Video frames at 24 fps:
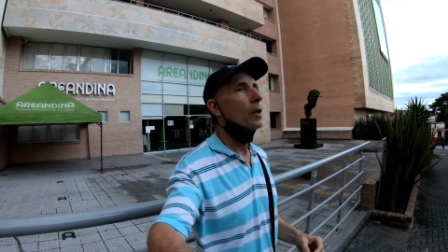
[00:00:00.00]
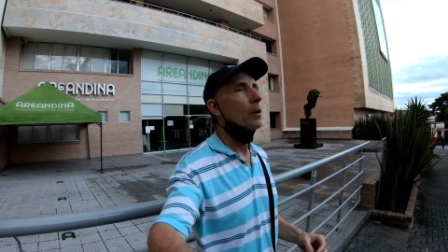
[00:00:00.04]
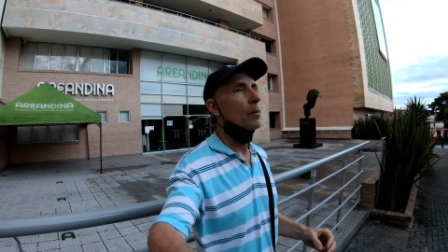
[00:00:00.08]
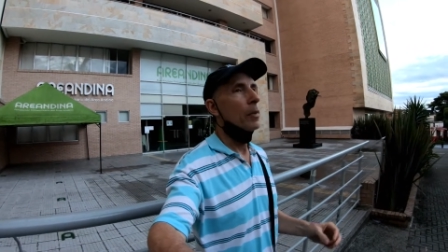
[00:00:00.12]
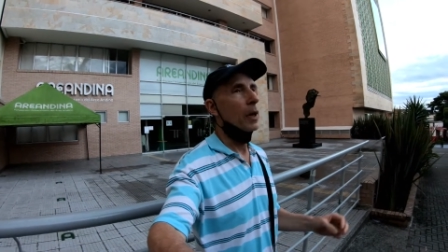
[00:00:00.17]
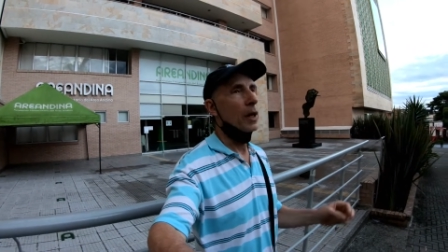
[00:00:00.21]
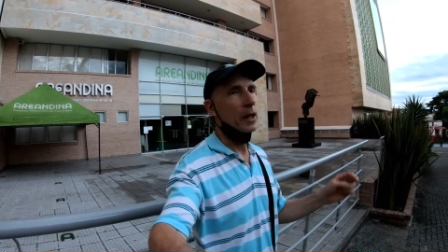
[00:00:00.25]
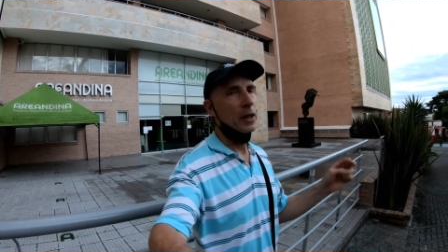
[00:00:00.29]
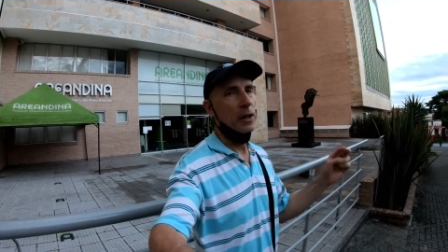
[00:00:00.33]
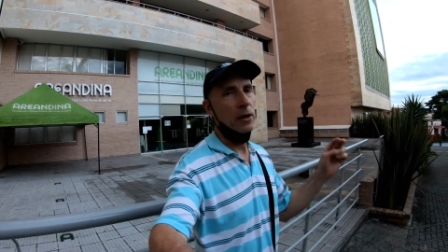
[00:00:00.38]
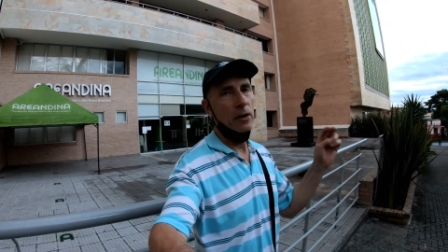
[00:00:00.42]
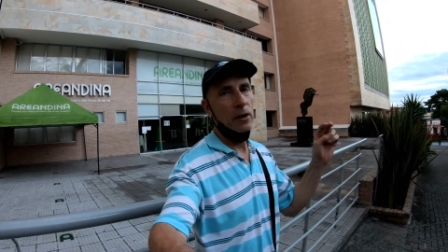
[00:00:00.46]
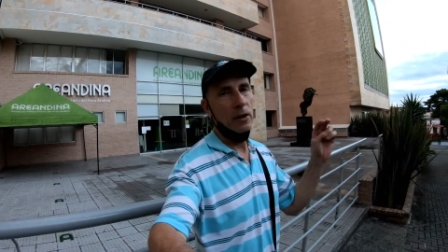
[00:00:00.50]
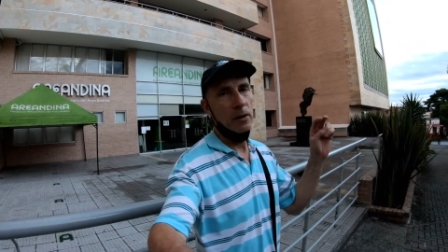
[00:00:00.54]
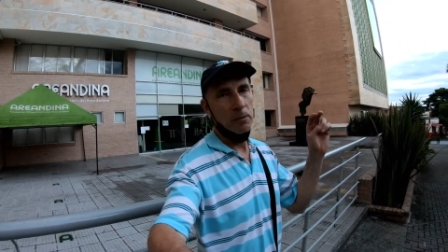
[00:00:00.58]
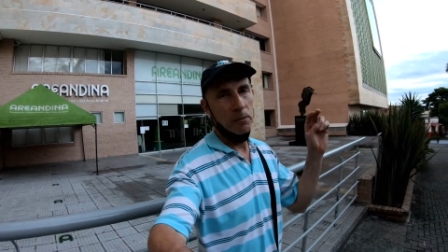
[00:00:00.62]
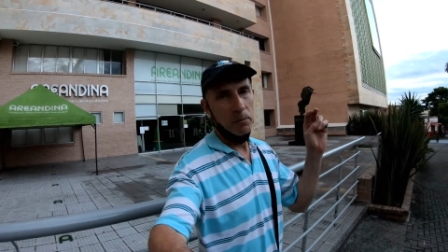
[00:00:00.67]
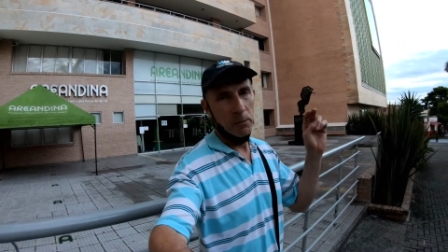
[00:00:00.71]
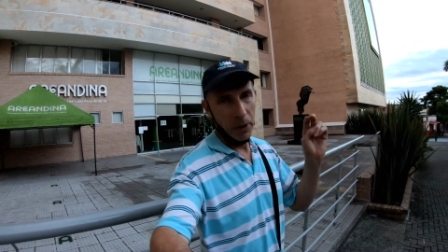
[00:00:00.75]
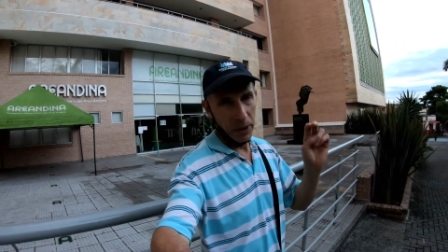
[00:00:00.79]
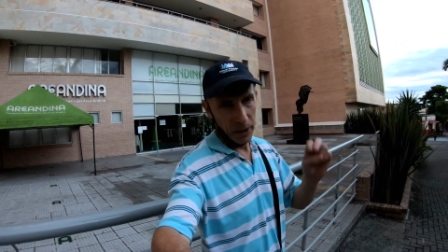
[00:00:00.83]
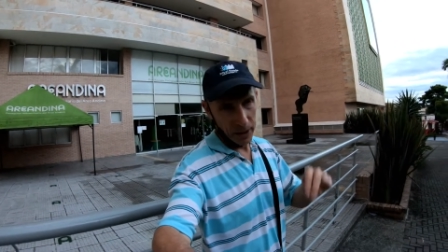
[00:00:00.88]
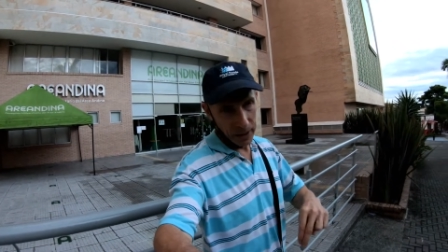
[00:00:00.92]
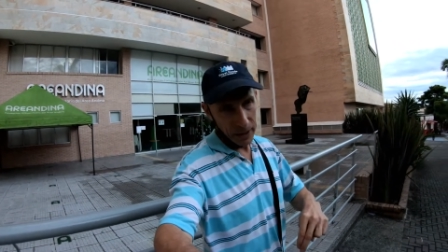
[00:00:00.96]
But here in
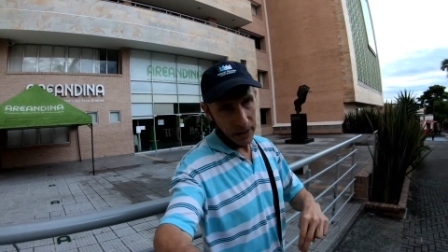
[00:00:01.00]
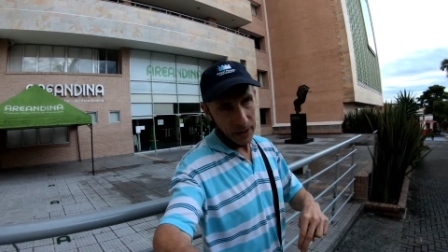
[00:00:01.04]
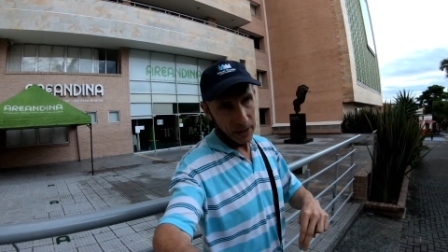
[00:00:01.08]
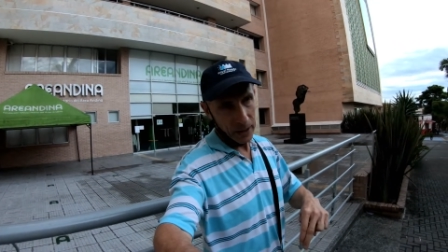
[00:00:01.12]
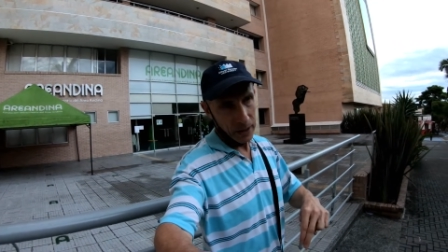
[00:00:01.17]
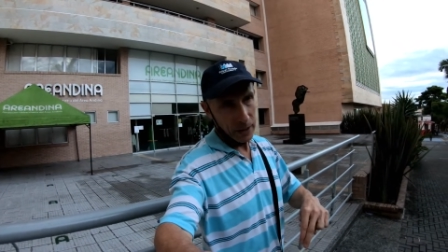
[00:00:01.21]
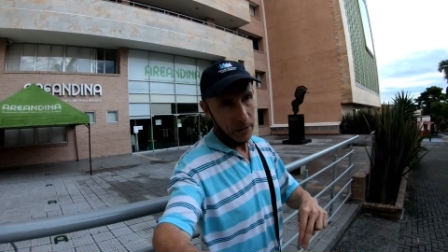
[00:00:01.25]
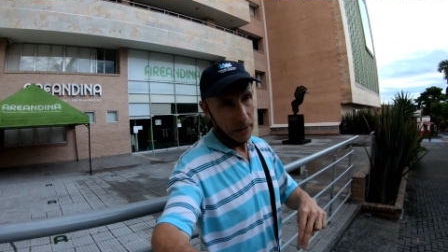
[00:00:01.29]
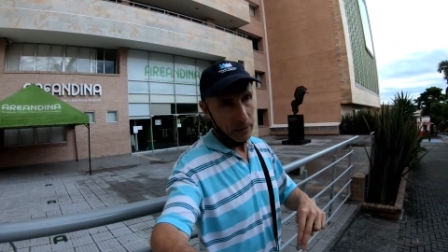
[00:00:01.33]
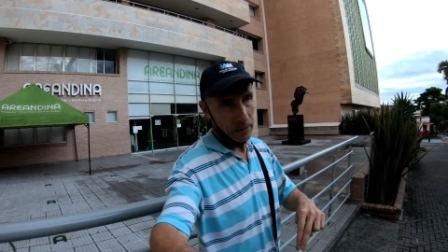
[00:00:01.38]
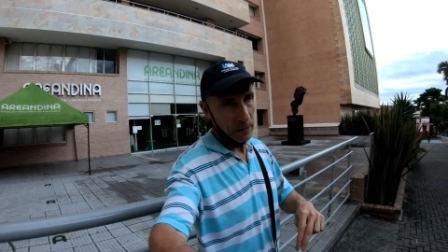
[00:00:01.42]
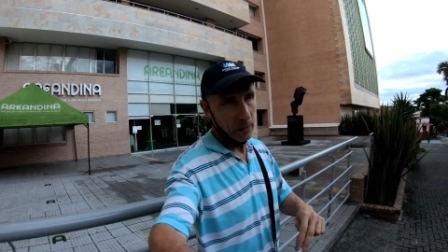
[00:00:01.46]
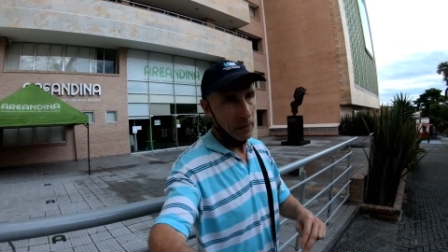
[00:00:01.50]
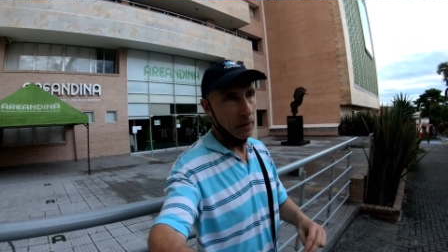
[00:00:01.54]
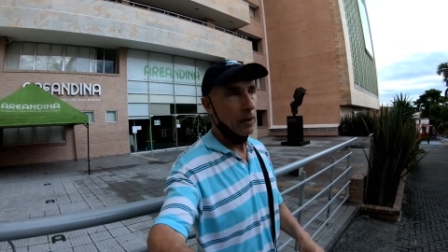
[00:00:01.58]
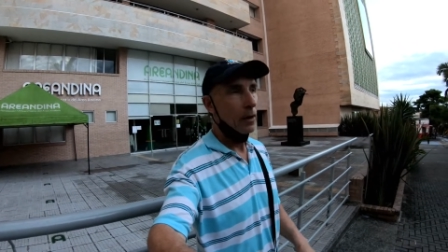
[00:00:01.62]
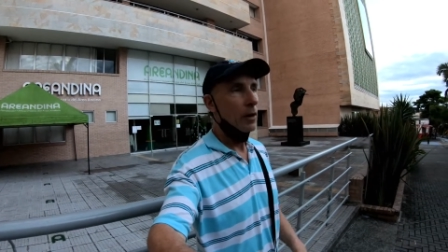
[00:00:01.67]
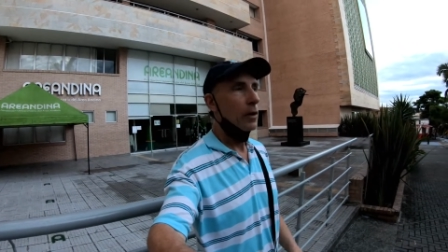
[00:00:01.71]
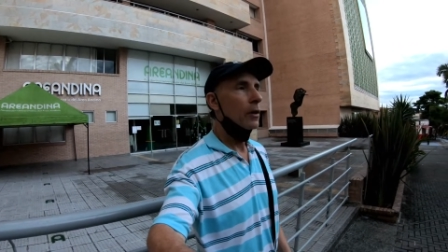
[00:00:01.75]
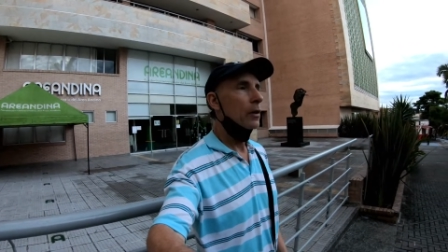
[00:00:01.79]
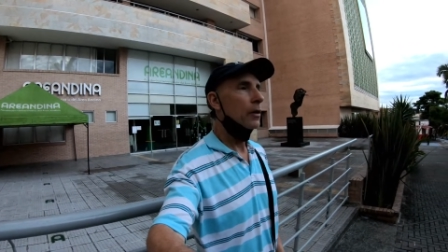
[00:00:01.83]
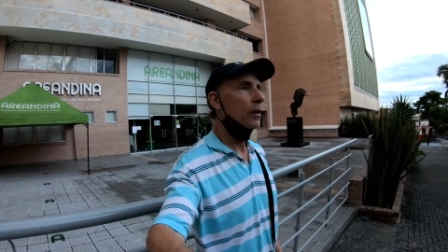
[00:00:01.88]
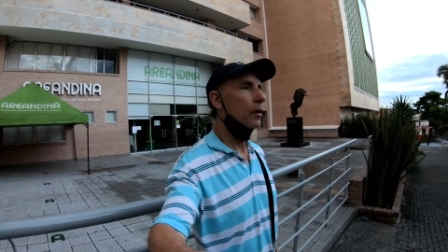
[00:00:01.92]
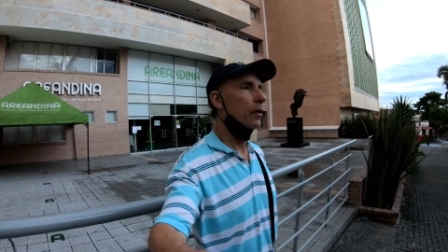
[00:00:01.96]
Pereira,
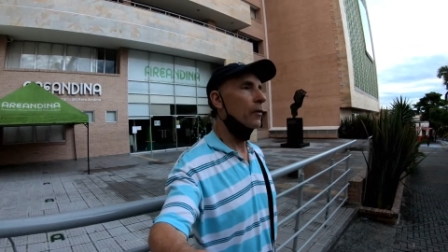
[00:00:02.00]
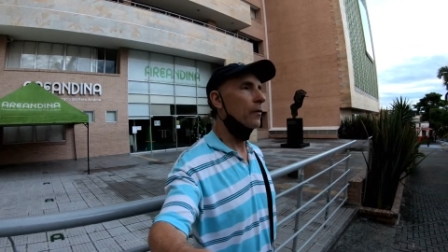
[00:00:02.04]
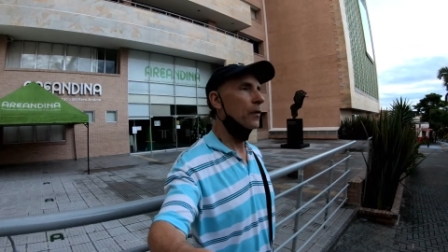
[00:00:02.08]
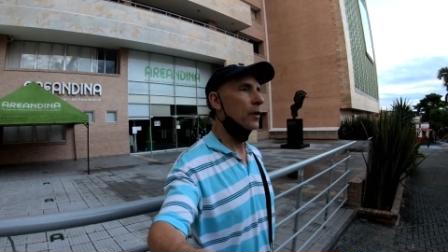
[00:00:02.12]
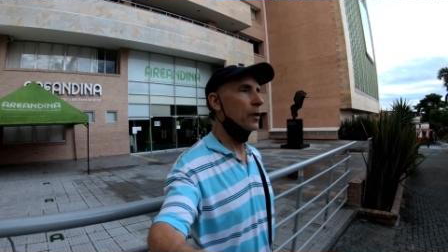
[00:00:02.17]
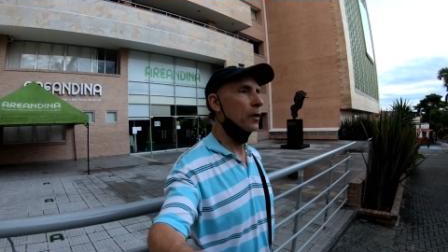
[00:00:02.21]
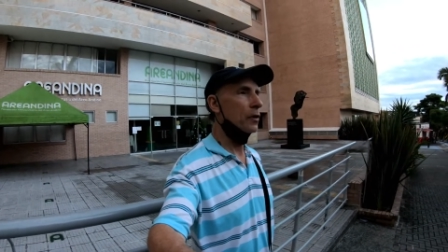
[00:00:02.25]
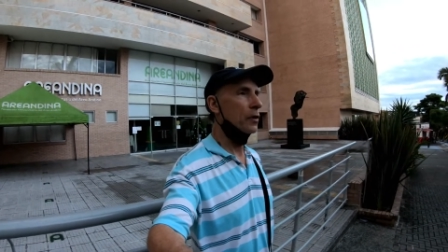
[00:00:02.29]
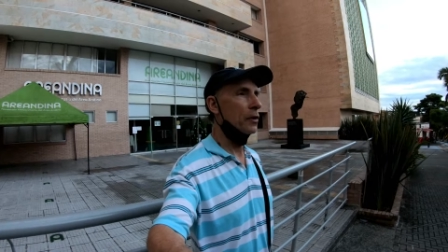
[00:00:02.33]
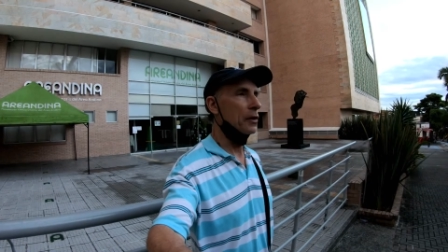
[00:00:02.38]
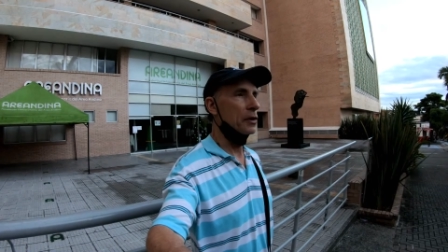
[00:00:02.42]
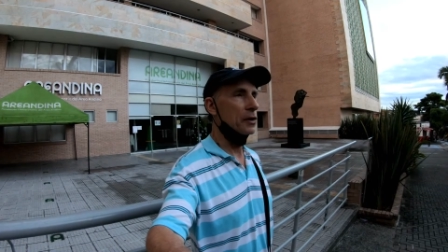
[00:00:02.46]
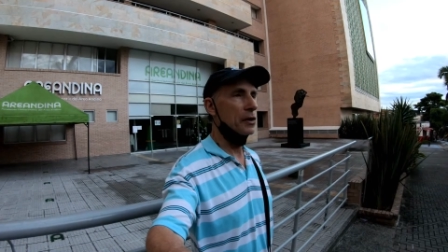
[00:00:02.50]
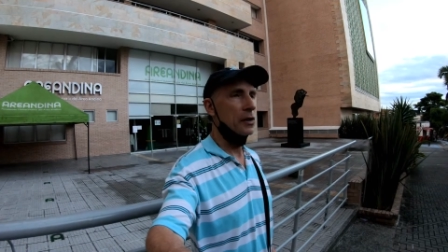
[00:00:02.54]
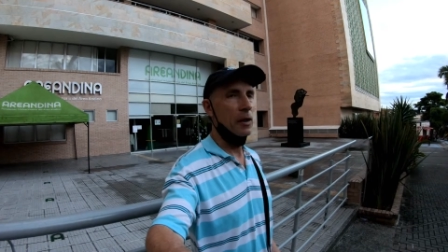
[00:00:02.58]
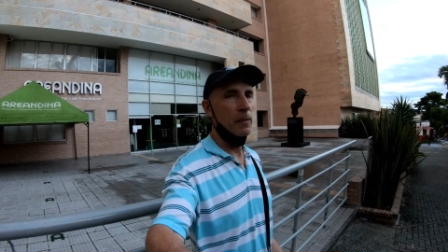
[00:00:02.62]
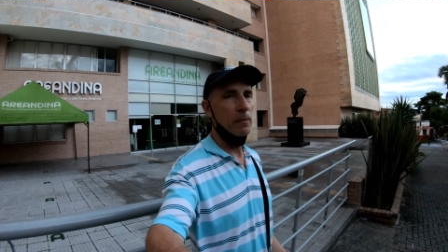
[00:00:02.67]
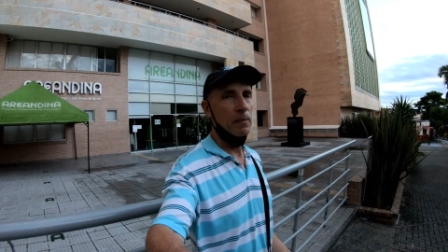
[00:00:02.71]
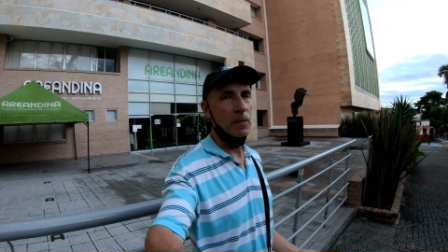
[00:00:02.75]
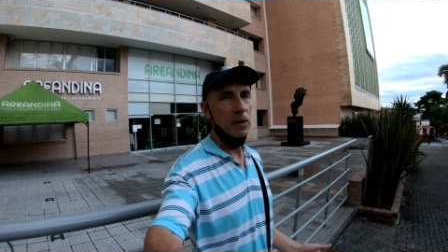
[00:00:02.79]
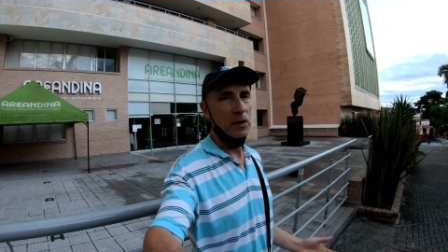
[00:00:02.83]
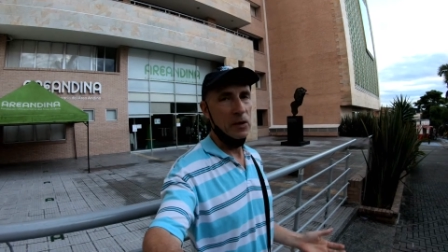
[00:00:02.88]
curfew is